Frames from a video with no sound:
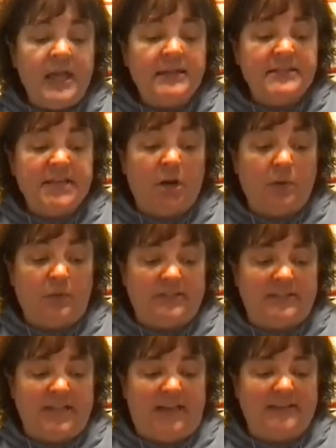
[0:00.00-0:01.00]
Tara was
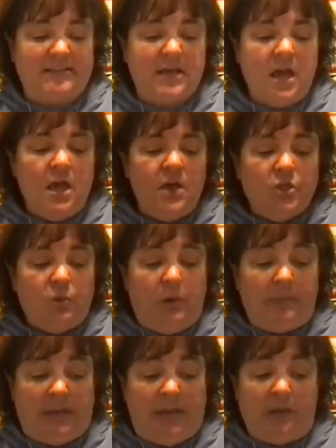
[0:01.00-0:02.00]
next. The
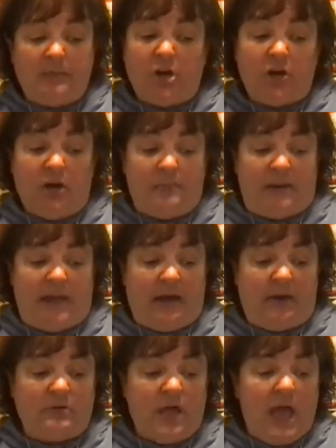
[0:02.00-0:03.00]
woman helped her up and
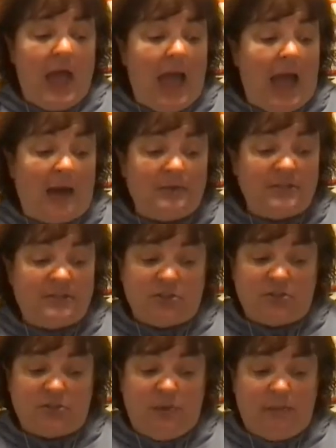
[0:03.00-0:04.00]
out. I was still
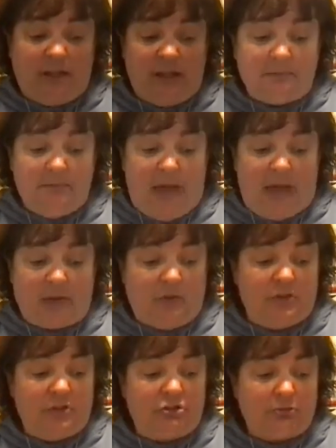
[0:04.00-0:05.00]
swimming like mad
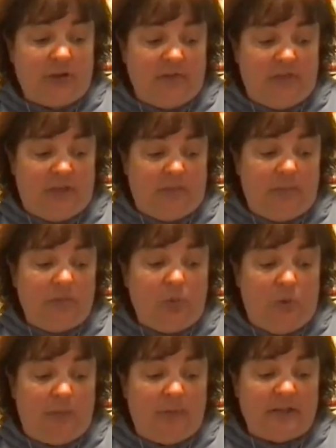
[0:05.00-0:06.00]
when the three of them, the
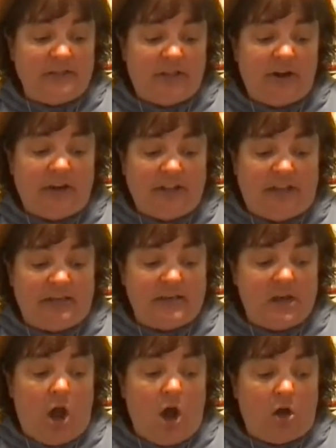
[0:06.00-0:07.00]
woman, Tara, and
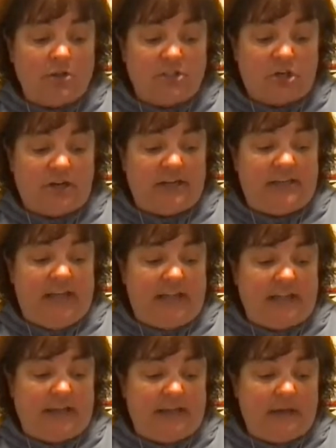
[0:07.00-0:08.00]
Landon, all started
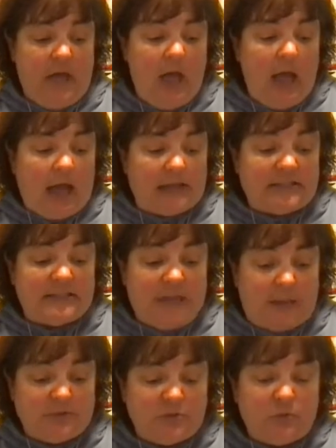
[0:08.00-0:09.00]
yelling. I
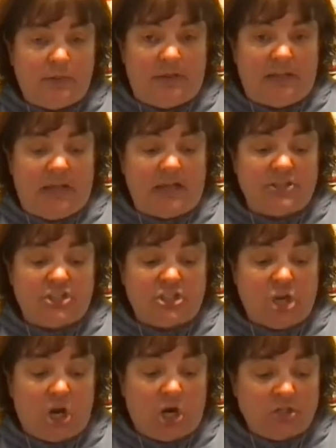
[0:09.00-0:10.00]
stopped swimming and
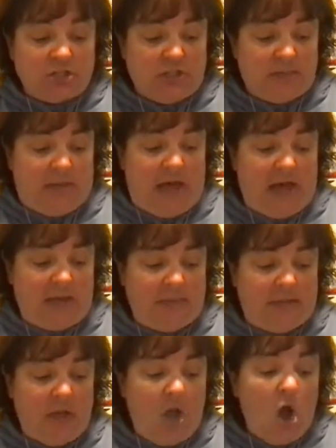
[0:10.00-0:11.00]
turned to look behind
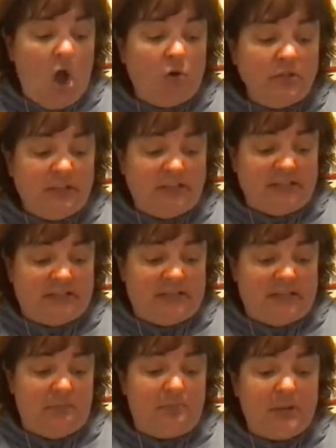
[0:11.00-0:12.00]
me, only to see
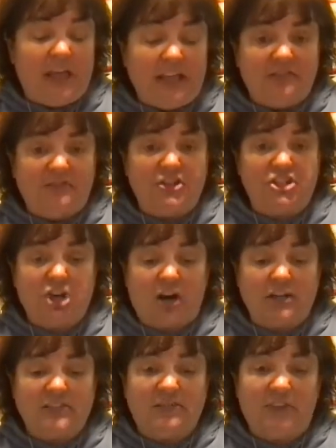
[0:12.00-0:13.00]
the blade of the
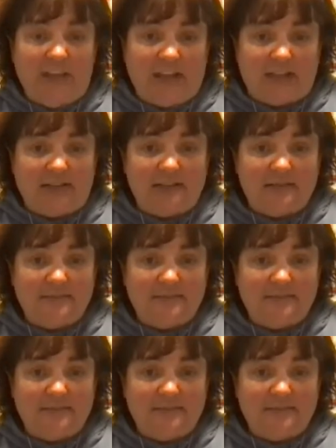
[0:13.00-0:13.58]
shark's fin.